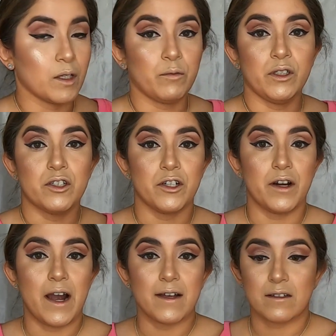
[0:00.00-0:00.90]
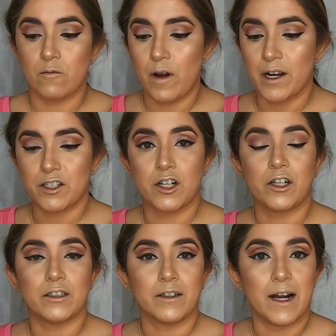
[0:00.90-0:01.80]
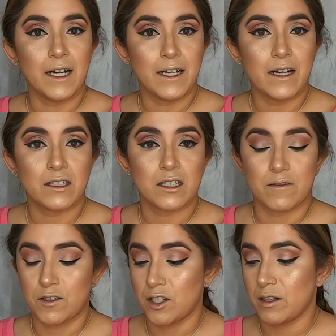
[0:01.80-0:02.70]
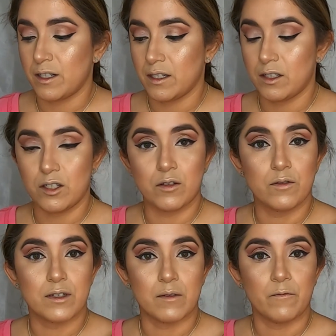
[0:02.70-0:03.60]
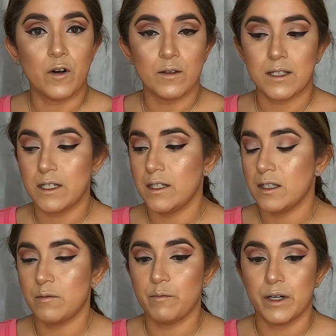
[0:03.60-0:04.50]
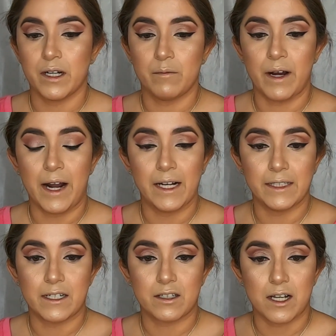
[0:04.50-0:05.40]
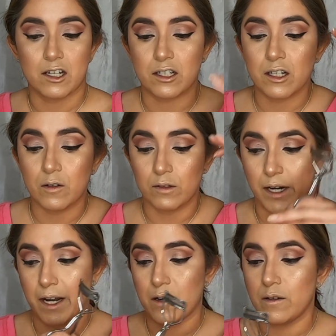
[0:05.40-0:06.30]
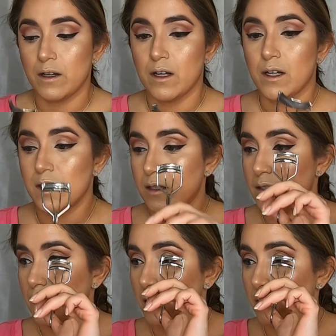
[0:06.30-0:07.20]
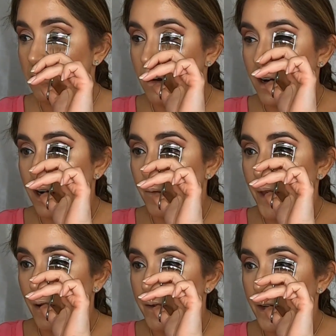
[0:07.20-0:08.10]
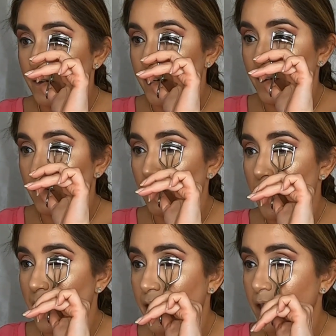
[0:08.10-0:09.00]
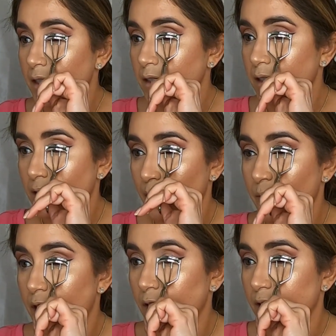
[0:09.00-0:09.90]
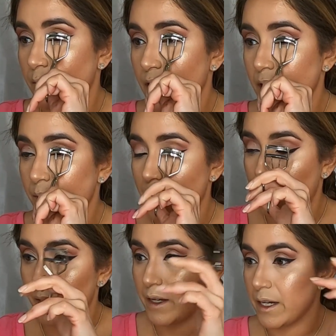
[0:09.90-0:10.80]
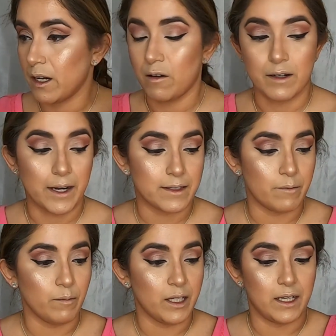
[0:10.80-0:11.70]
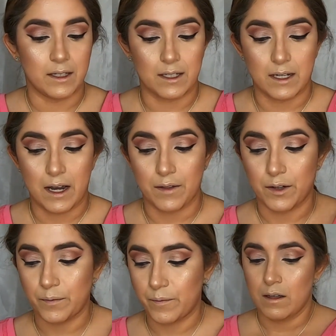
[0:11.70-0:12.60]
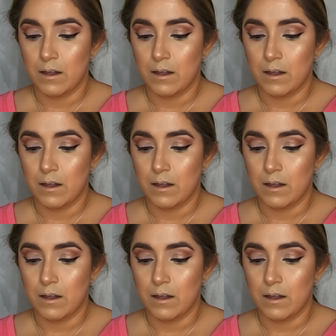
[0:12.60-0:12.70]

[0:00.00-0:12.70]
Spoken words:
Pretty sure you're asking why is she curling her eyelashes if she's gonna do some falsies, but my eyelashes actually go down, so that way they don't get in the way. Let me curl them up, that way they get all nice and blended together.